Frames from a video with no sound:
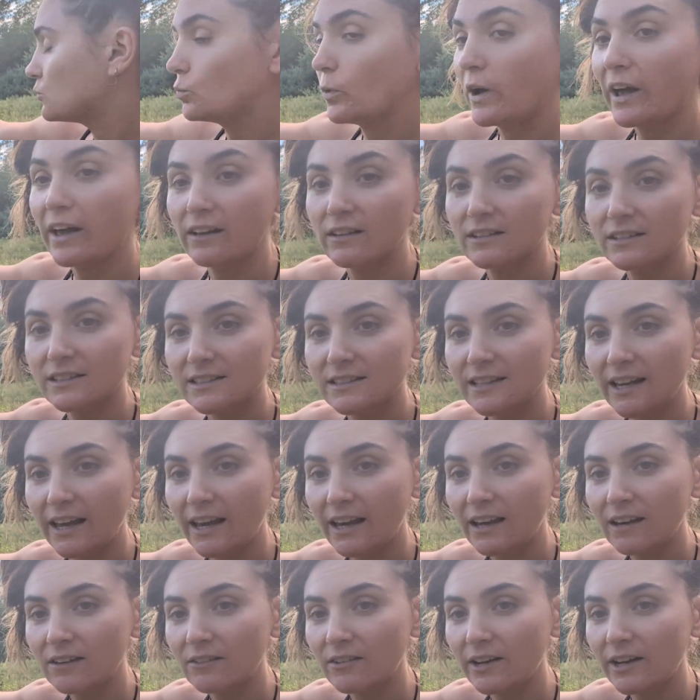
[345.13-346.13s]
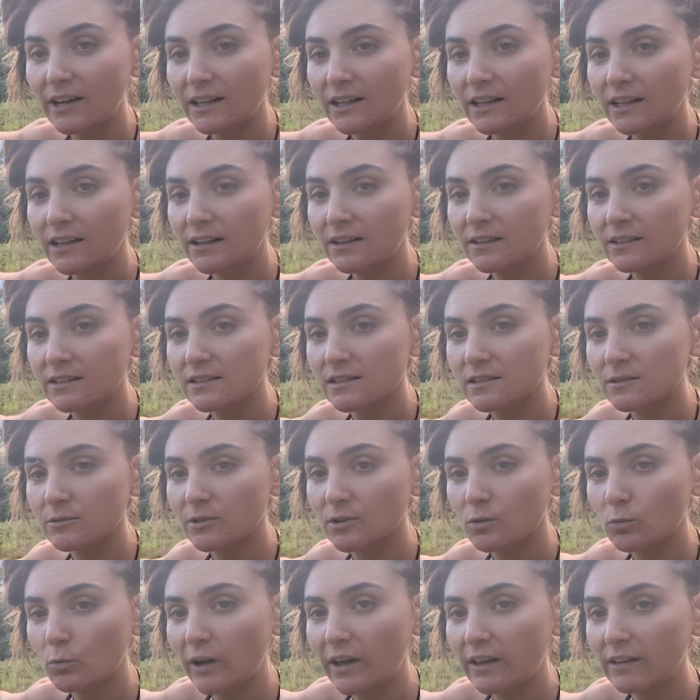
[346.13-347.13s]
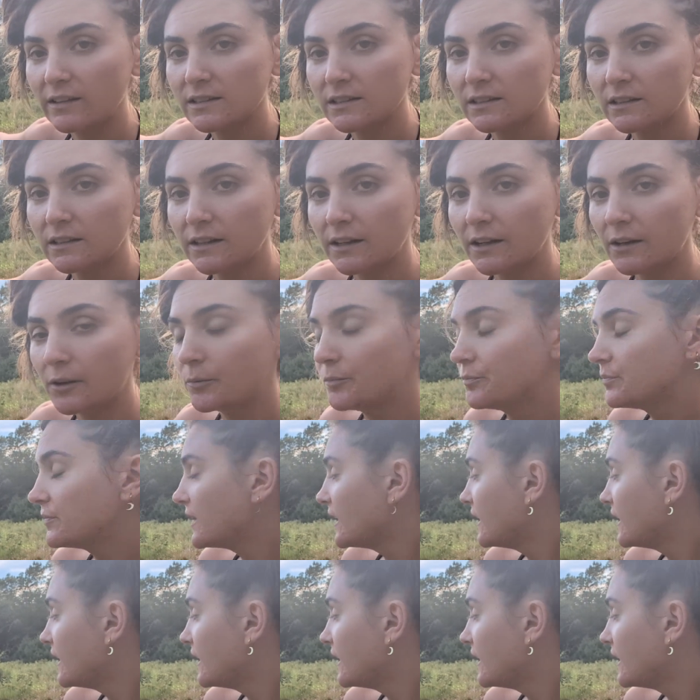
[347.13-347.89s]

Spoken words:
well site right here. This is where the well is gonna go.